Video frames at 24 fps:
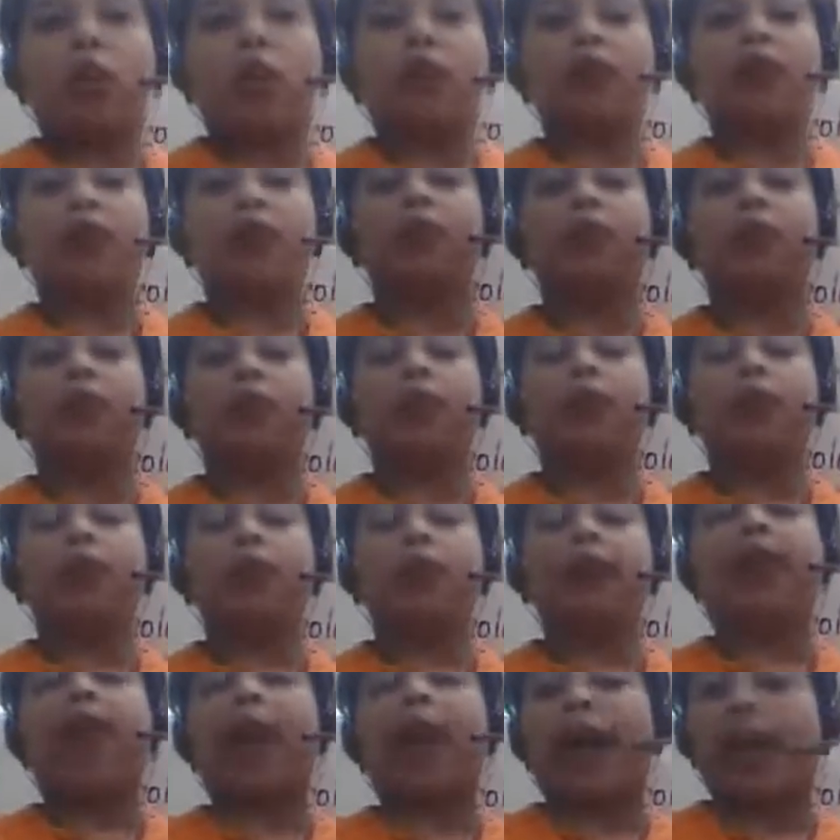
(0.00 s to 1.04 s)
we
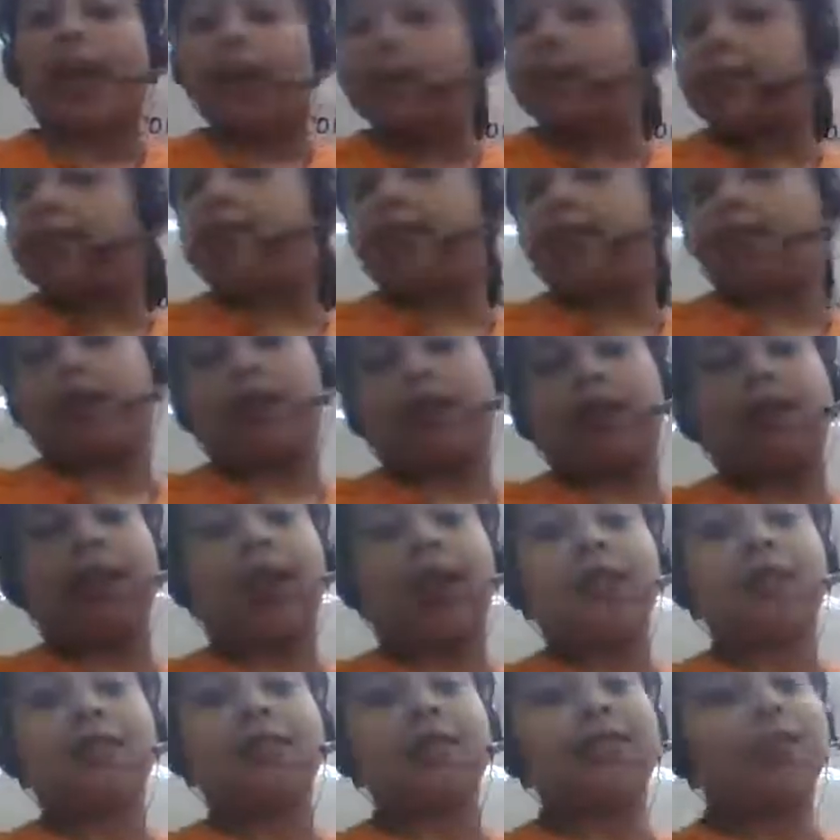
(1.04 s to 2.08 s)
can say
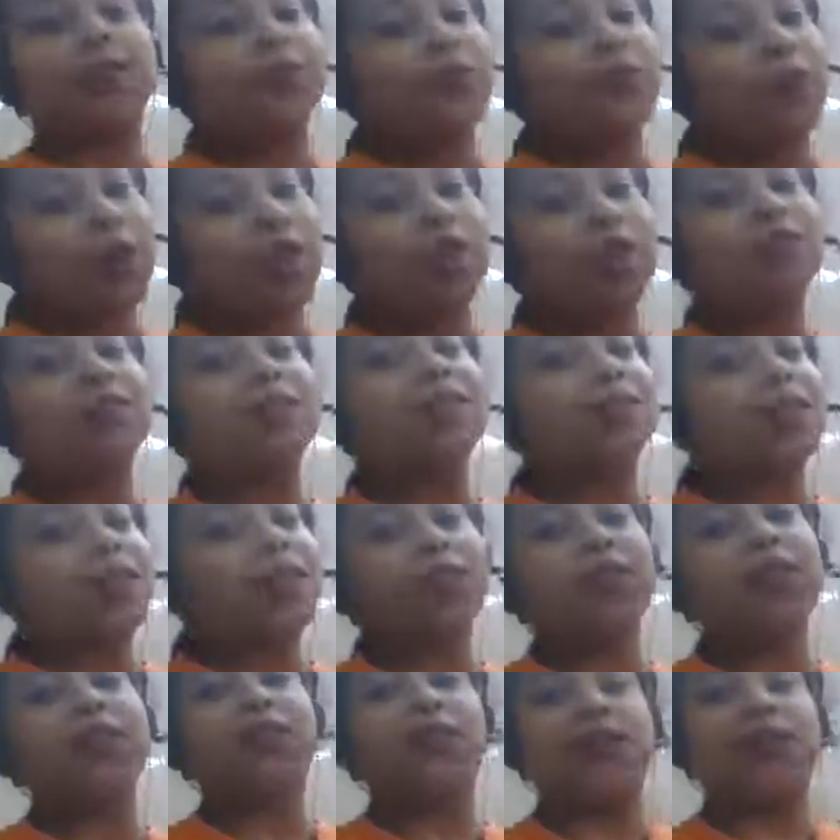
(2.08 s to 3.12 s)
that spring
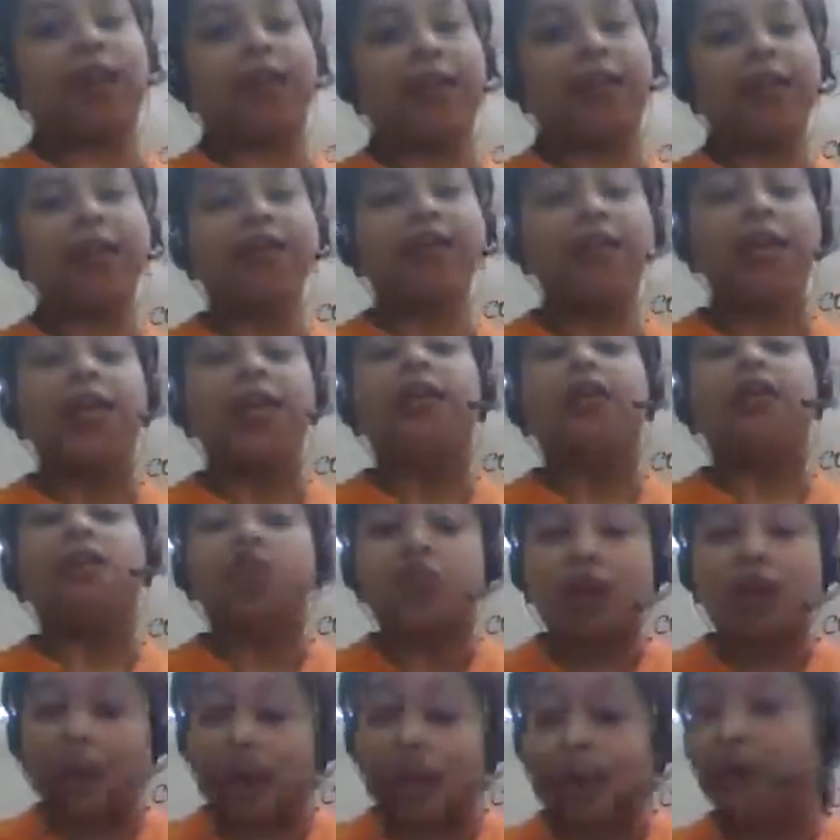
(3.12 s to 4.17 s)
signifies
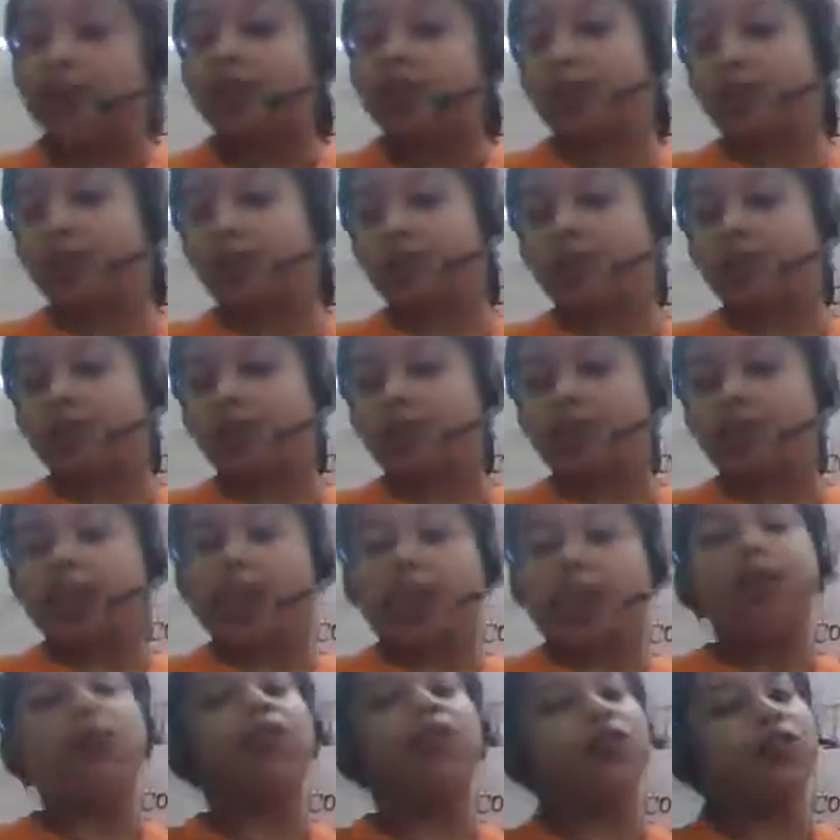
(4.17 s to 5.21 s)
childhood
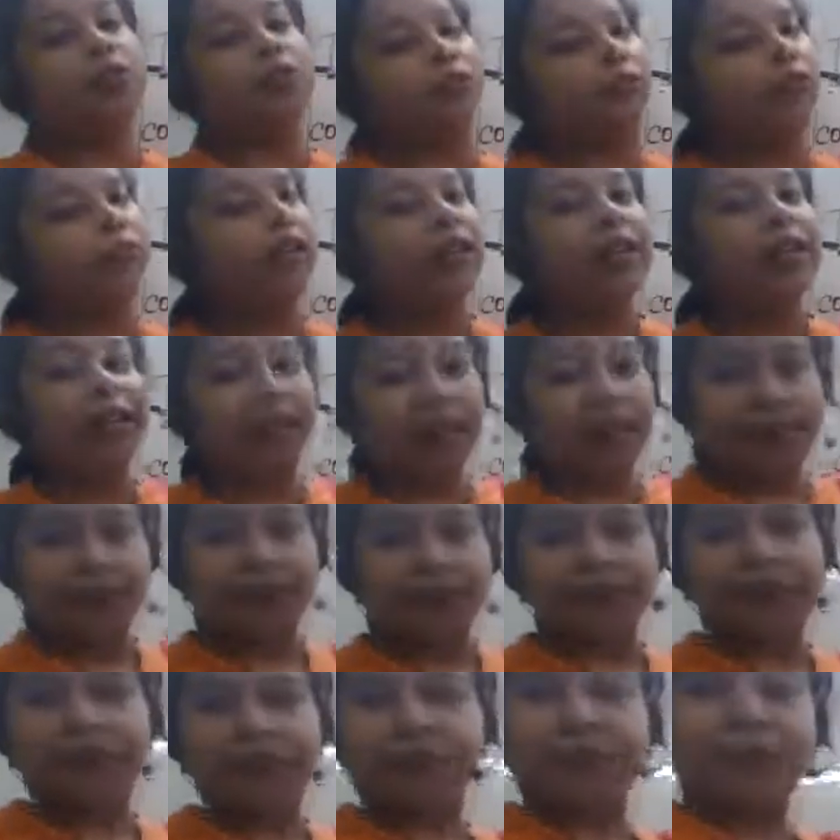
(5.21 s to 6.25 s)
in human life,